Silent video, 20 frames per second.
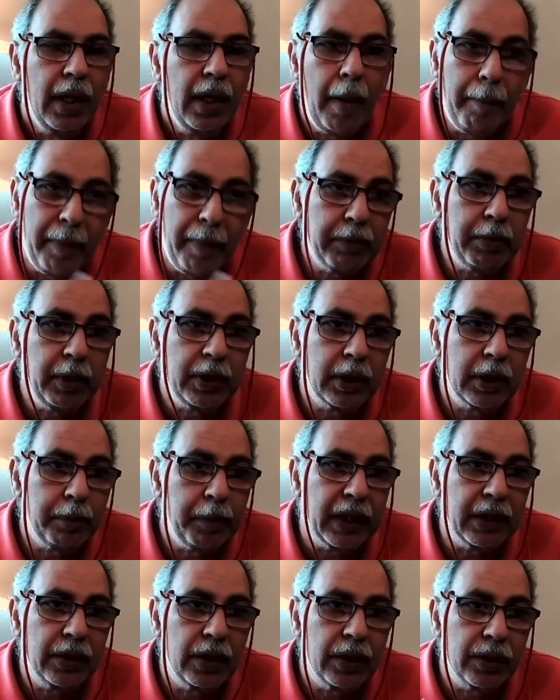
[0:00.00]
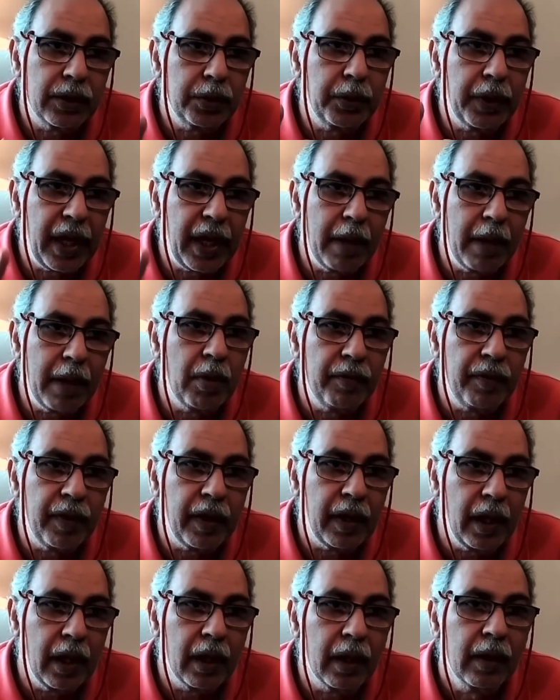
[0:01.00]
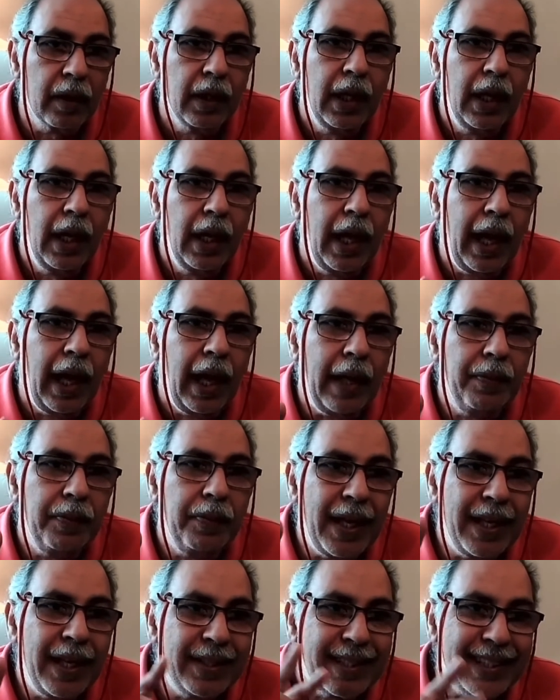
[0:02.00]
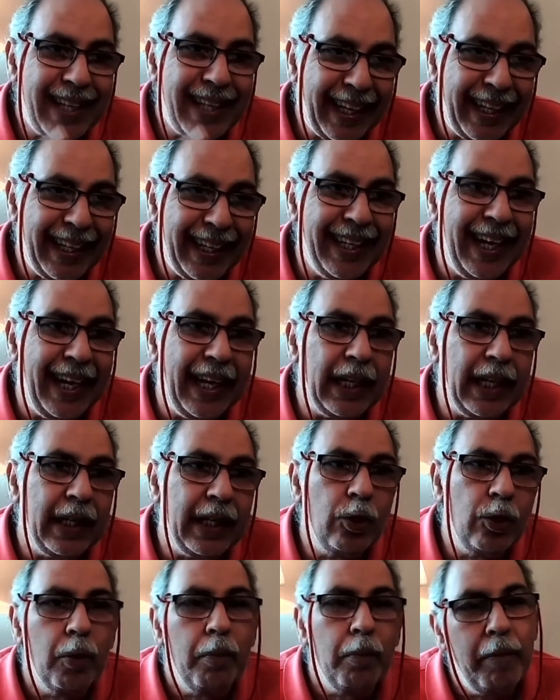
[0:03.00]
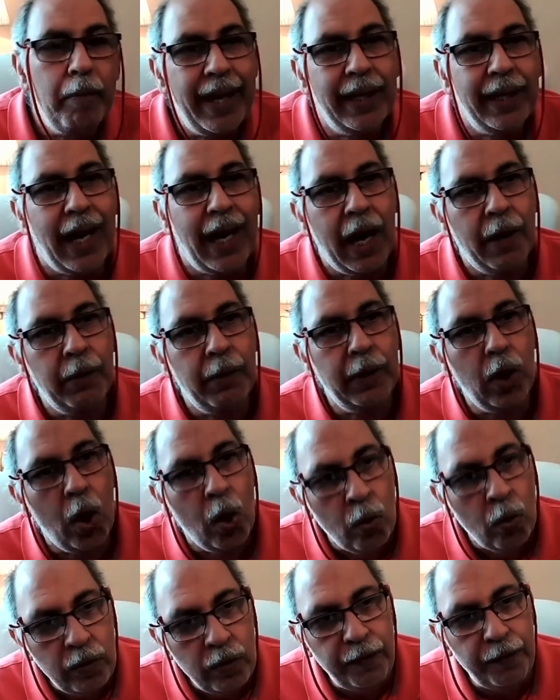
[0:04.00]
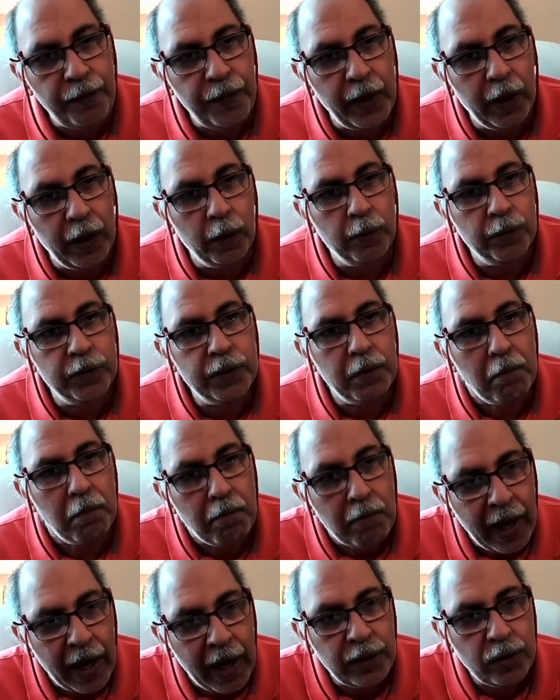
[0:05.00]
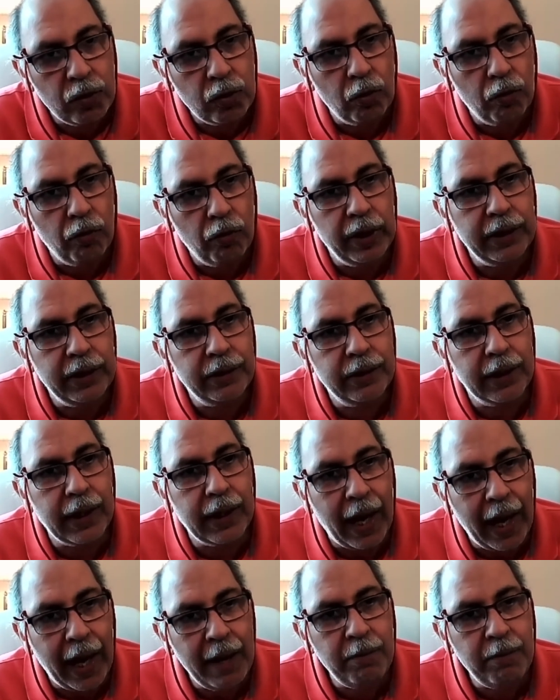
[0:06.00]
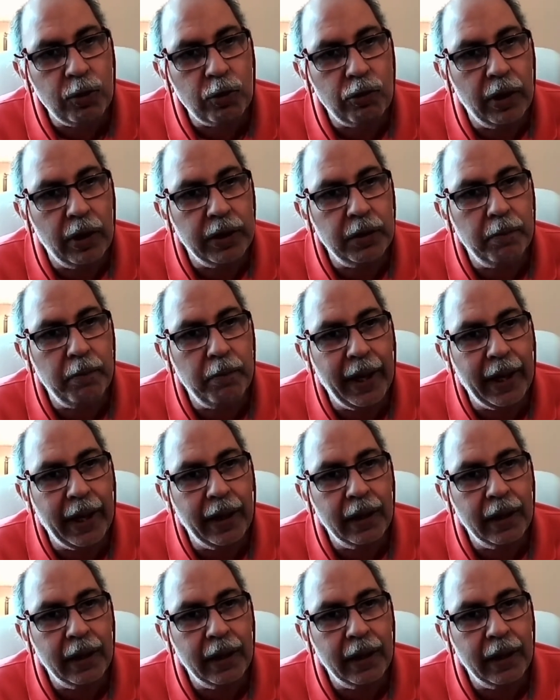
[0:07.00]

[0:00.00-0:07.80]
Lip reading: big budget pictures who came over here. And then secondly, to make our own films, my stories that I'm trying to make